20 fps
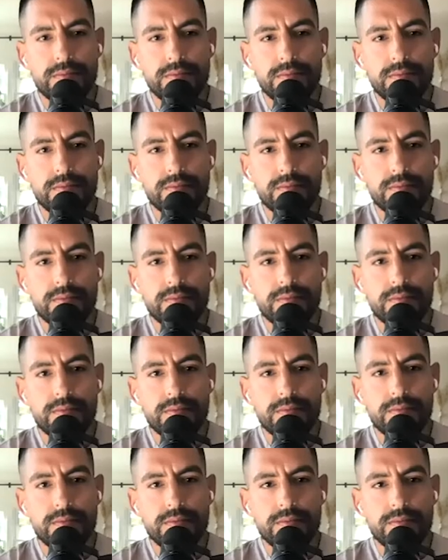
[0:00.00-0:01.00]

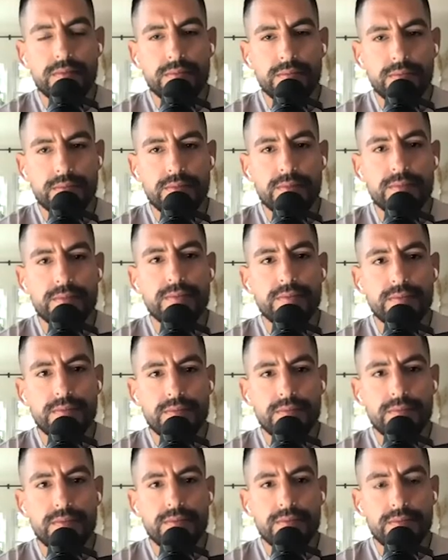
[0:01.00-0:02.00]

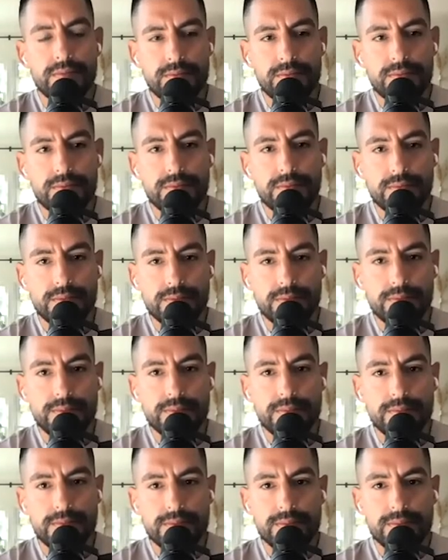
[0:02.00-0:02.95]
This person isn't speaking.